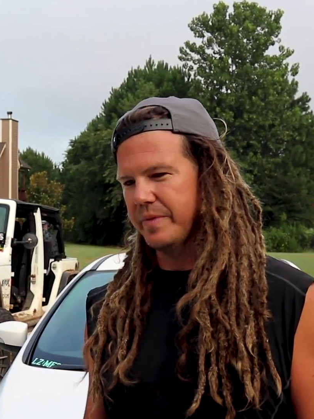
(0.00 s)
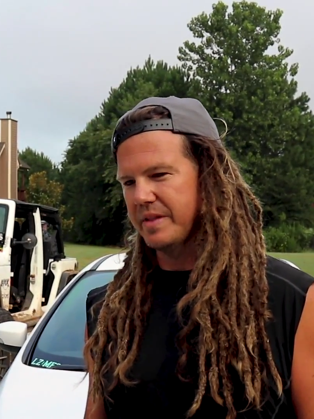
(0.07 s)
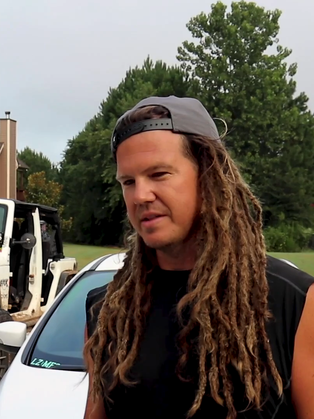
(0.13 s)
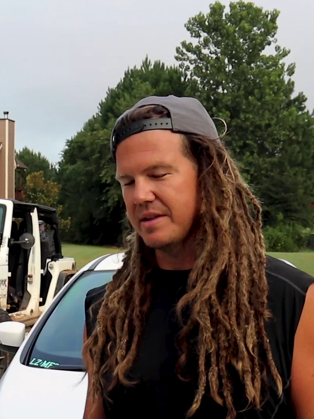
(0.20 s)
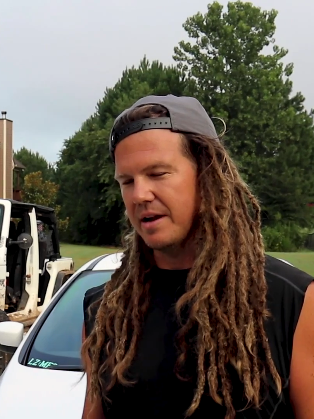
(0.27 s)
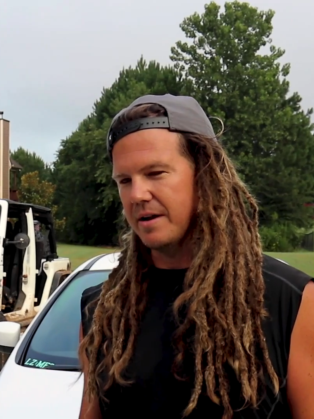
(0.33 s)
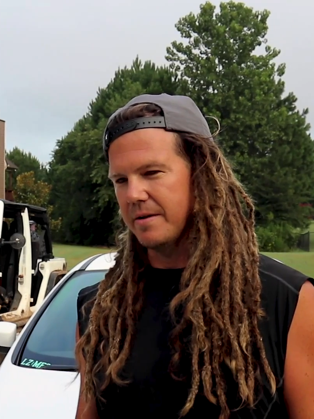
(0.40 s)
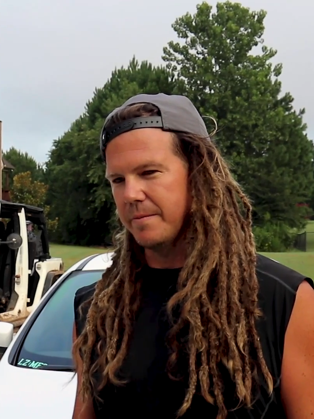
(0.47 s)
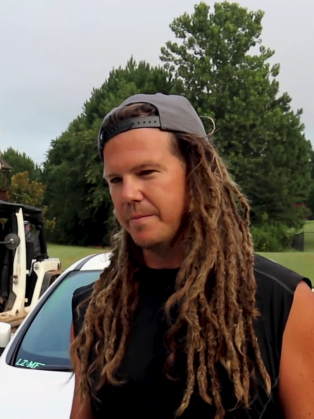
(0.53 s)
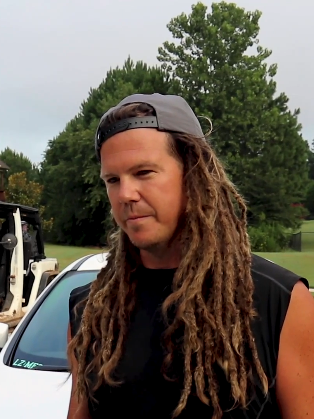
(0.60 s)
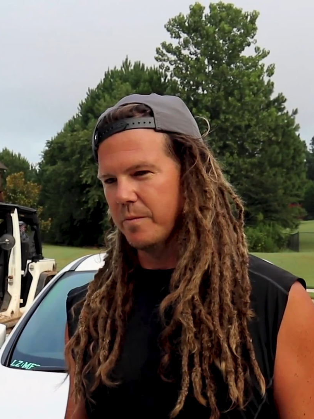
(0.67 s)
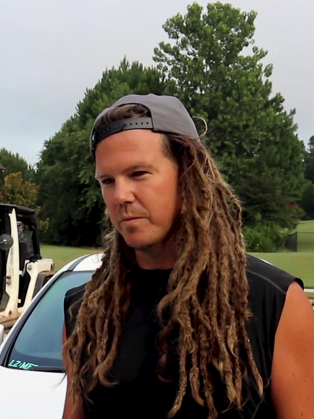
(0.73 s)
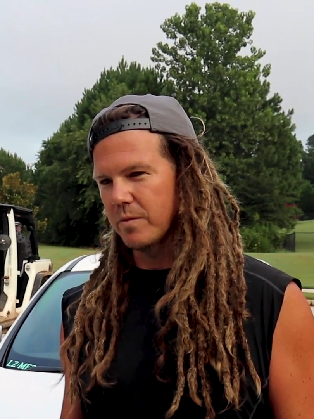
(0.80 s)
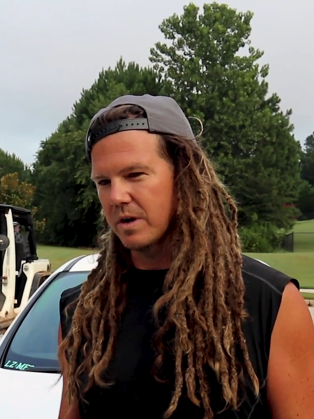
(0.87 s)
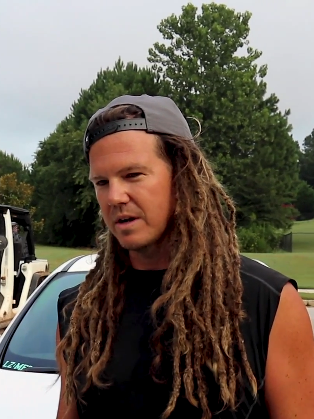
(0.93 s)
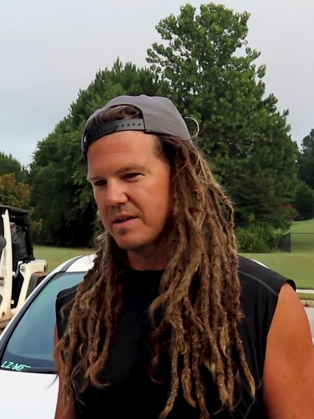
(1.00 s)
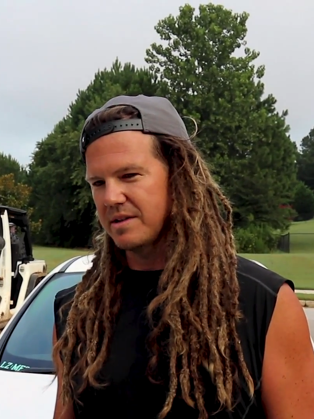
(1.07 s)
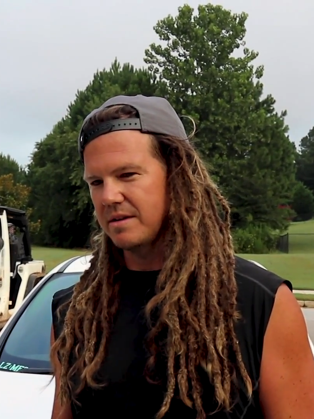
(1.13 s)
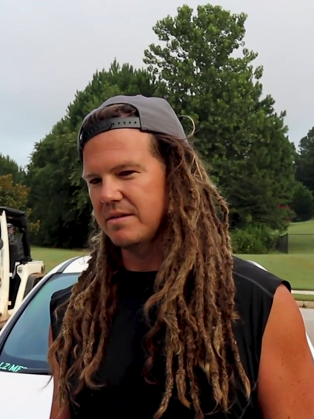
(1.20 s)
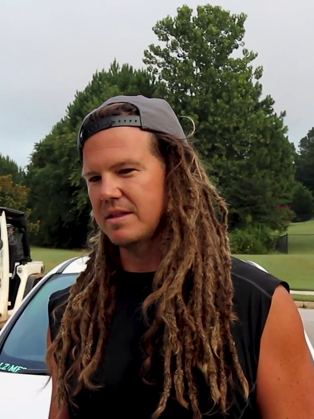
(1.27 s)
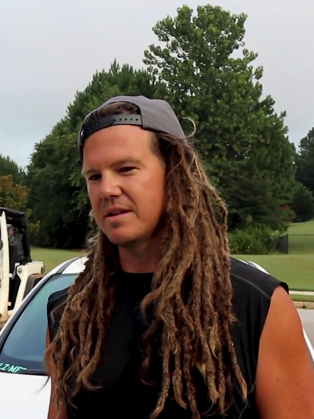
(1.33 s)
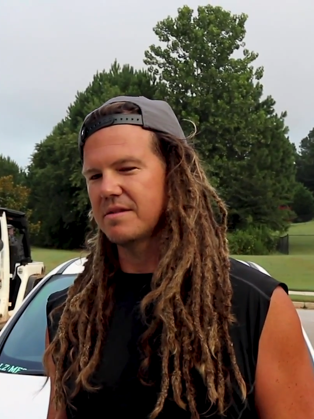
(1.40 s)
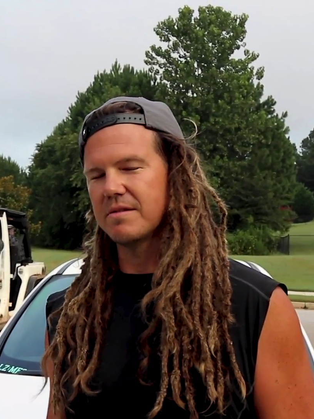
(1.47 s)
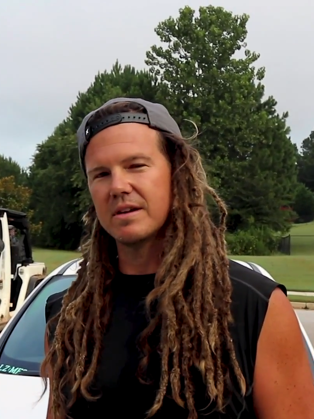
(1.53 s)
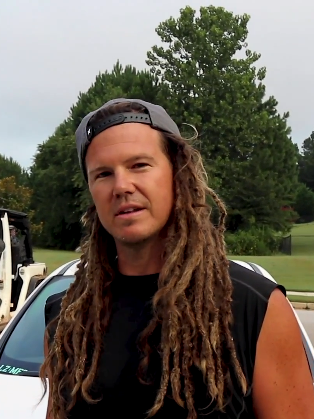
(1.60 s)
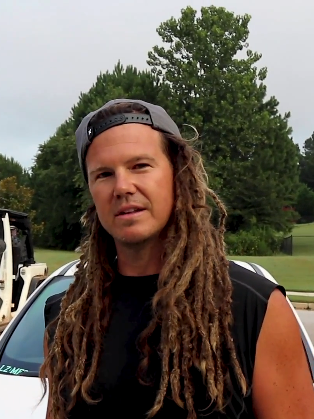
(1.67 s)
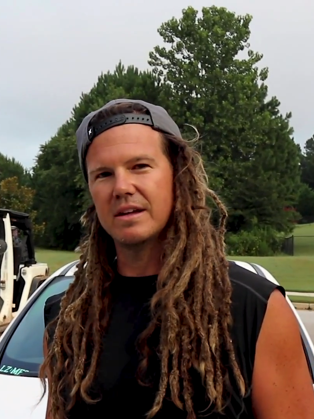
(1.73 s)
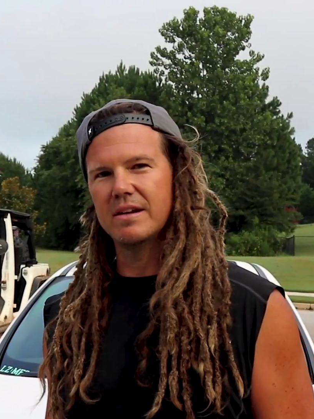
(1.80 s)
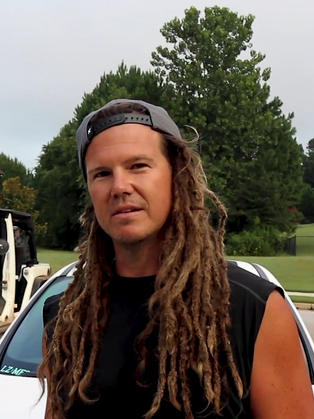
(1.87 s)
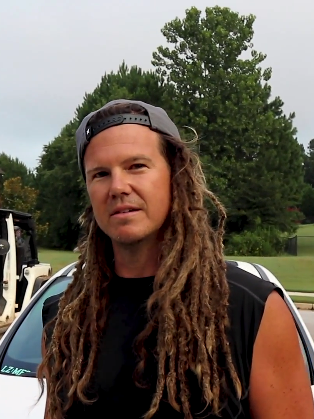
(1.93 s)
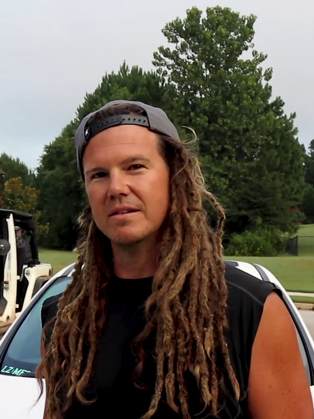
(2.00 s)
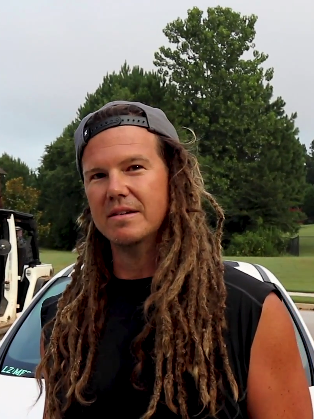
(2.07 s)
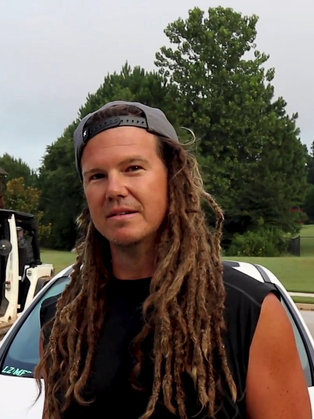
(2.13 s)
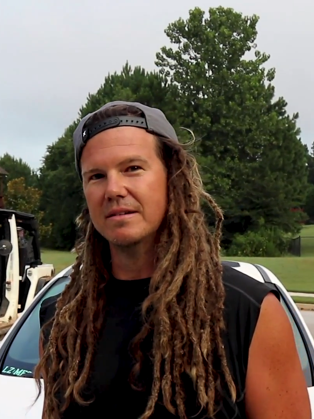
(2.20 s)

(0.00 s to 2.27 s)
So we're gonna see what this one will do.